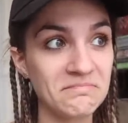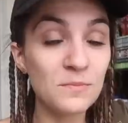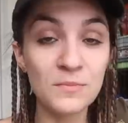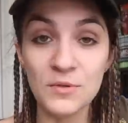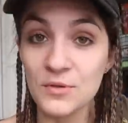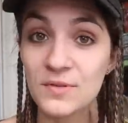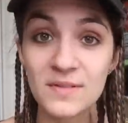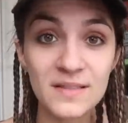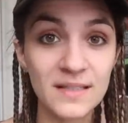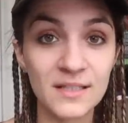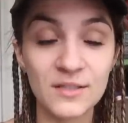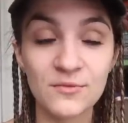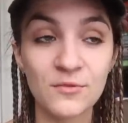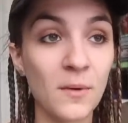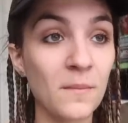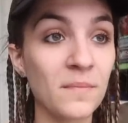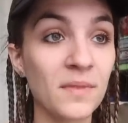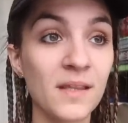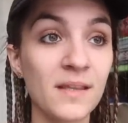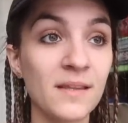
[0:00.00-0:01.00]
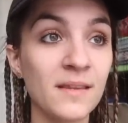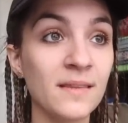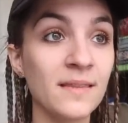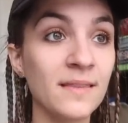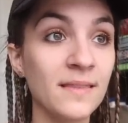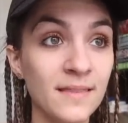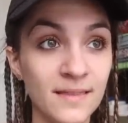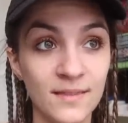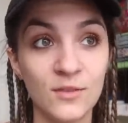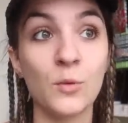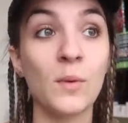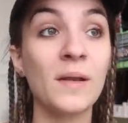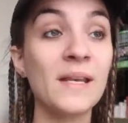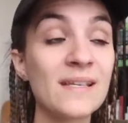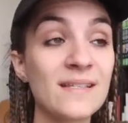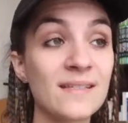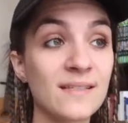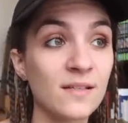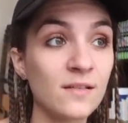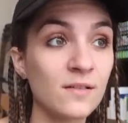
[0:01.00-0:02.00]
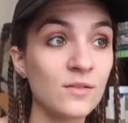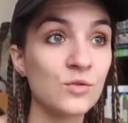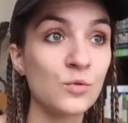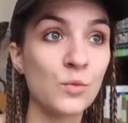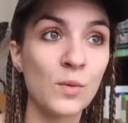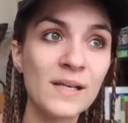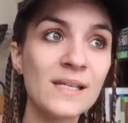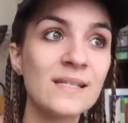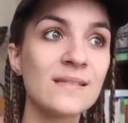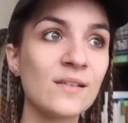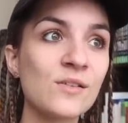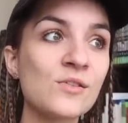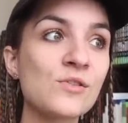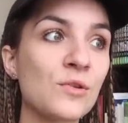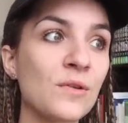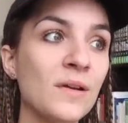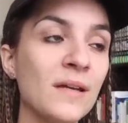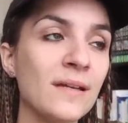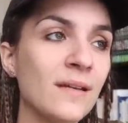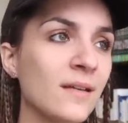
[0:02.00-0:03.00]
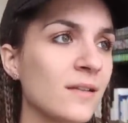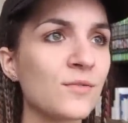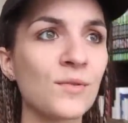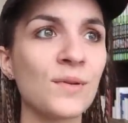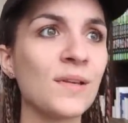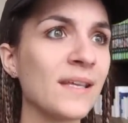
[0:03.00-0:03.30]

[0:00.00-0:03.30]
music from the 20th century.